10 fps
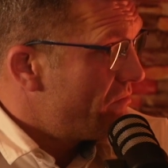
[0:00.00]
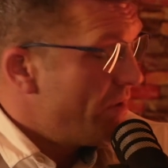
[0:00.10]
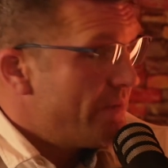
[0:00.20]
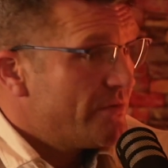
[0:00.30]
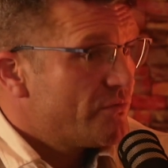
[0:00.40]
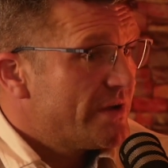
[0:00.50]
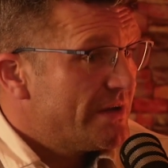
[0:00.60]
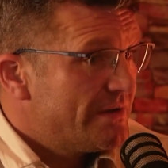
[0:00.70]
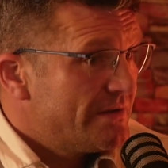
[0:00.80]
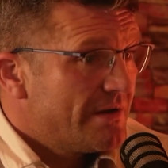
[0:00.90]
maybe
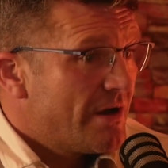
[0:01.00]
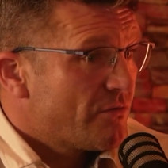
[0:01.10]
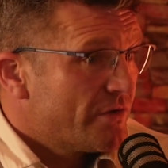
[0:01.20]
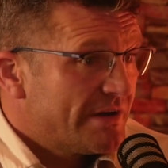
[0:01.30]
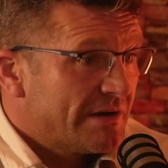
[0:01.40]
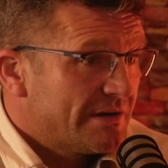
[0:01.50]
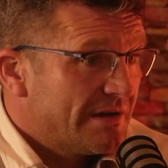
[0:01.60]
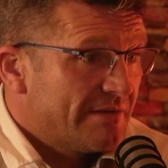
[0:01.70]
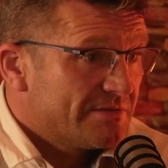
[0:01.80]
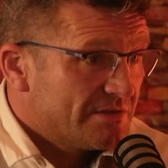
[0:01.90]
read or write or didn't
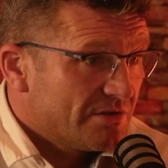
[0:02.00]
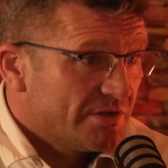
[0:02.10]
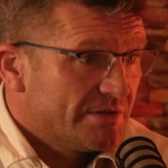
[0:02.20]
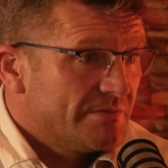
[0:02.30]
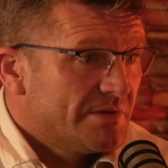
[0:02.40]
have the time